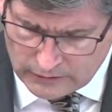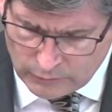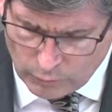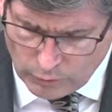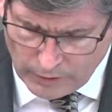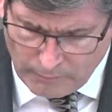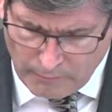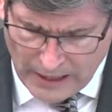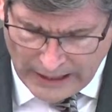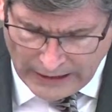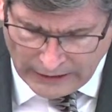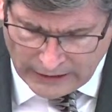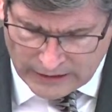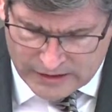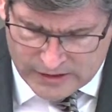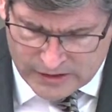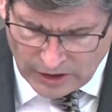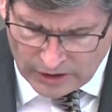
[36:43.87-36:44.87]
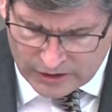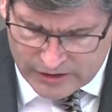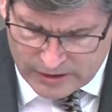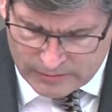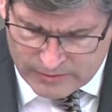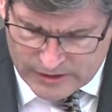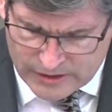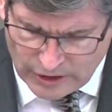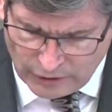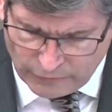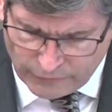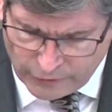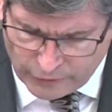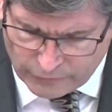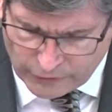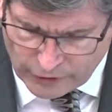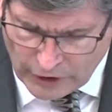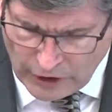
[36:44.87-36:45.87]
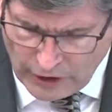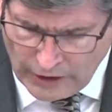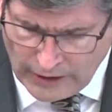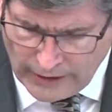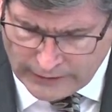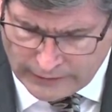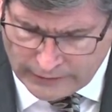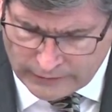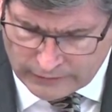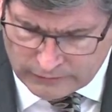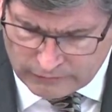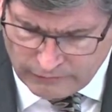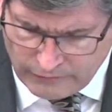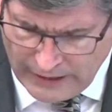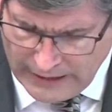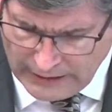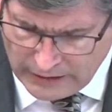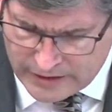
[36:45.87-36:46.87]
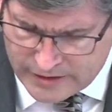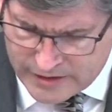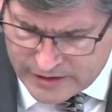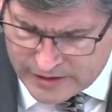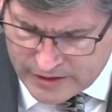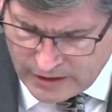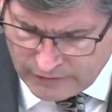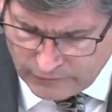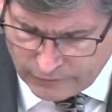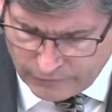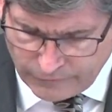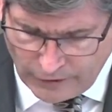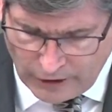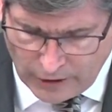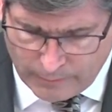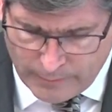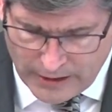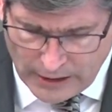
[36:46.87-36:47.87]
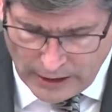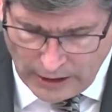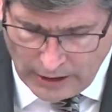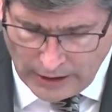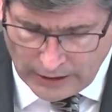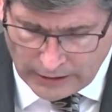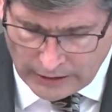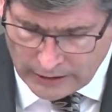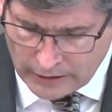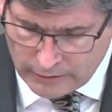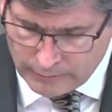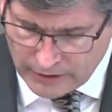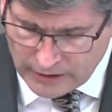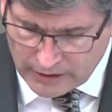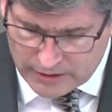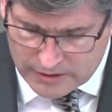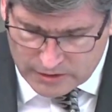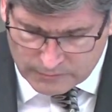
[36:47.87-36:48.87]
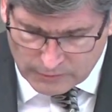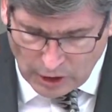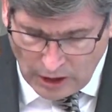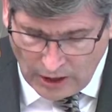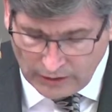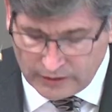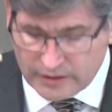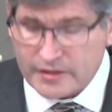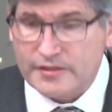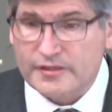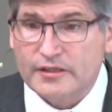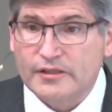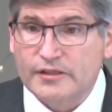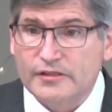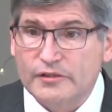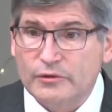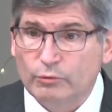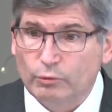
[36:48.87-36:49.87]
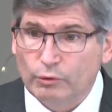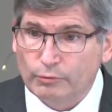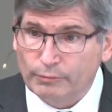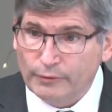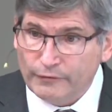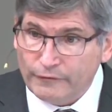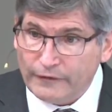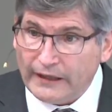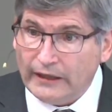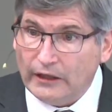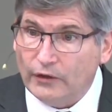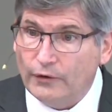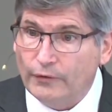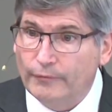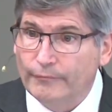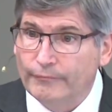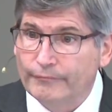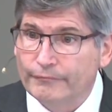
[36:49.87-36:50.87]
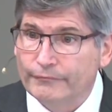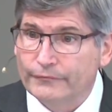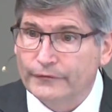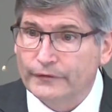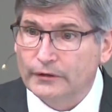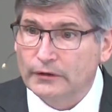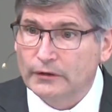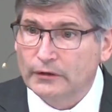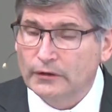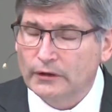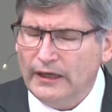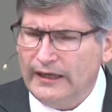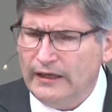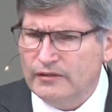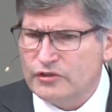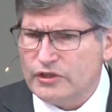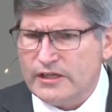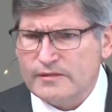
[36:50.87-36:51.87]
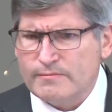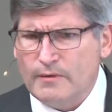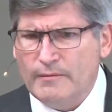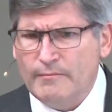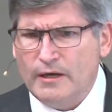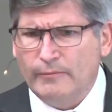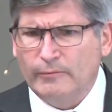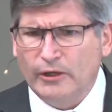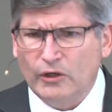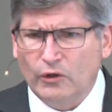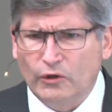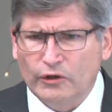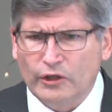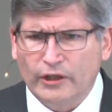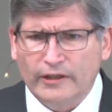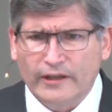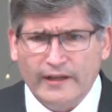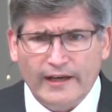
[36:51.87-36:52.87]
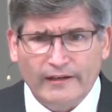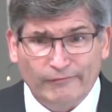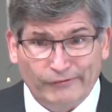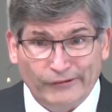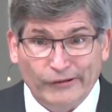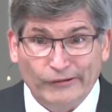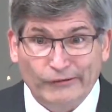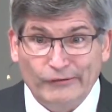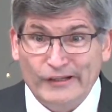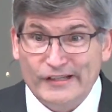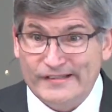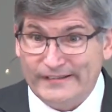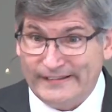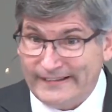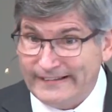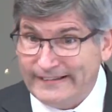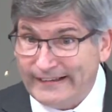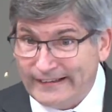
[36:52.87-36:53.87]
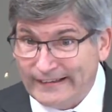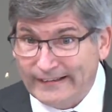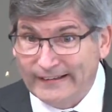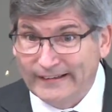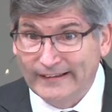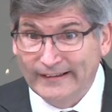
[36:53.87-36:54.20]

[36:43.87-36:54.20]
When man exalts himself over God, violence is never far behind because lawlessness will prevail. I didn't trust my memory to hold on to that, and for good reason, it didn't.